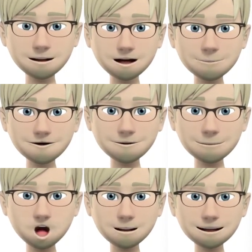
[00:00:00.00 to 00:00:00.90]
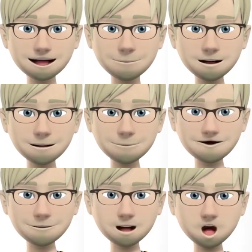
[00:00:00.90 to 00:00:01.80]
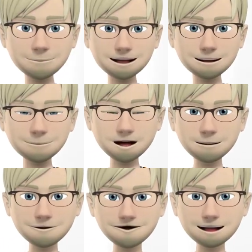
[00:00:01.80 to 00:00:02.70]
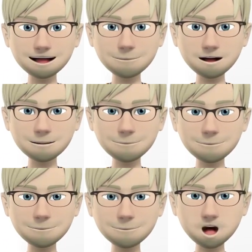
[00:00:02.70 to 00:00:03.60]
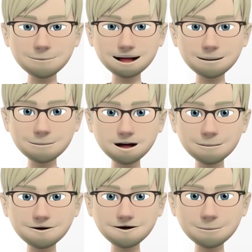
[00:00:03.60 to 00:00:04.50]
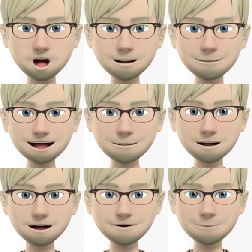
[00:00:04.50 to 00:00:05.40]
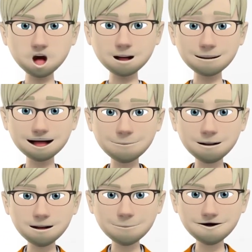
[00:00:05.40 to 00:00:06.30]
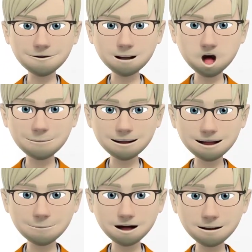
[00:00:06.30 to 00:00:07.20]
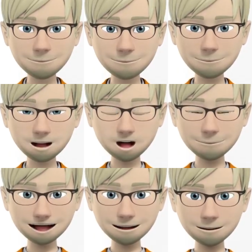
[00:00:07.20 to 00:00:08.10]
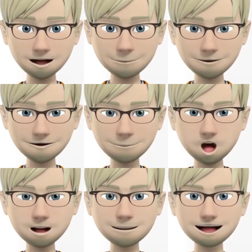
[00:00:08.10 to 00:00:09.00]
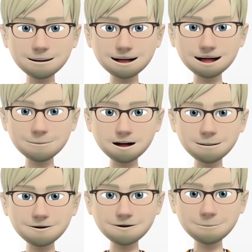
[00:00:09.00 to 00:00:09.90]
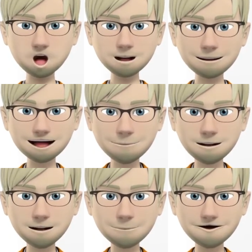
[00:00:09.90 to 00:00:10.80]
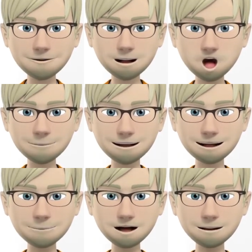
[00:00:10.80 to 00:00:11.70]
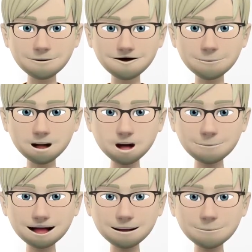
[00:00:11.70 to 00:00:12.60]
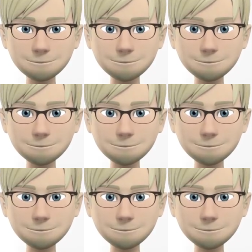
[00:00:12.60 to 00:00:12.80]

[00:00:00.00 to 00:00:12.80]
These engines are going to be fed by different types of fuels. The most common will be conventional 95-octane gasoline, but we can also find options for diesel or even propane and butane gases.